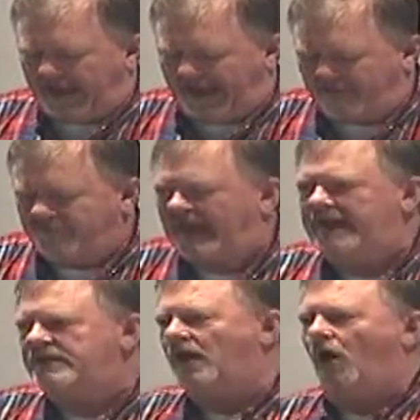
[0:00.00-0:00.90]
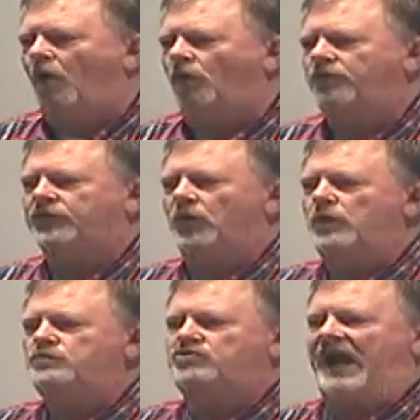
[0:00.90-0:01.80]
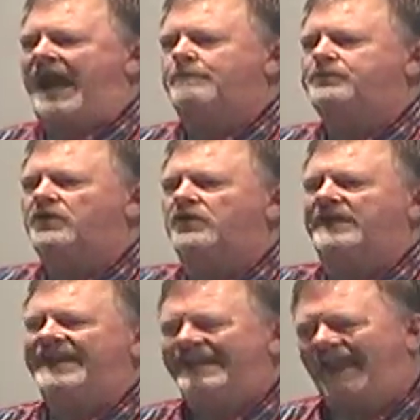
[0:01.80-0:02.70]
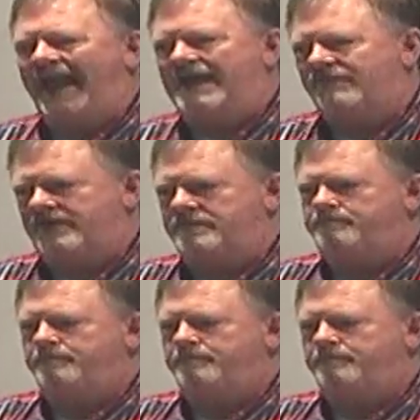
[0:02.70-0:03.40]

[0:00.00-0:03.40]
and they go through chapter 11,